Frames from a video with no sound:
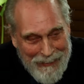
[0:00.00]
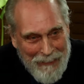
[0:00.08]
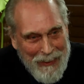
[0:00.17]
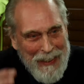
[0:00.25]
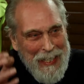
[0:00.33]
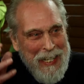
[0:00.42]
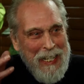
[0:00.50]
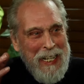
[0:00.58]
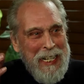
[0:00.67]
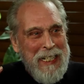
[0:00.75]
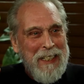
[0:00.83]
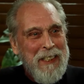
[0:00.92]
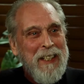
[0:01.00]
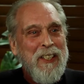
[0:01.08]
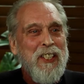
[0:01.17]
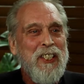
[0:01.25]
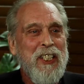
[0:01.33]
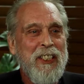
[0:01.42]
I mean, he is
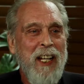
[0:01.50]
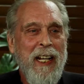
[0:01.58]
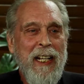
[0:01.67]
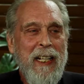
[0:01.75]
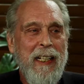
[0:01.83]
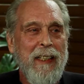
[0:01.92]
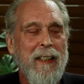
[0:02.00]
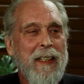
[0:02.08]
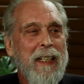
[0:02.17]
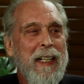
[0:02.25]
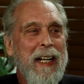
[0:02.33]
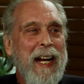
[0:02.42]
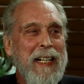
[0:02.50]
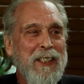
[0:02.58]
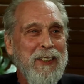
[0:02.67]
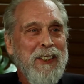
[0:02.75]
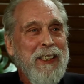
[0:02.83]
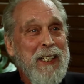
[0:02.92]
insane. And
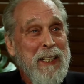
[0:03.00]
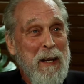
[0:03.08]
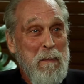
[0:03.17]
he's looking at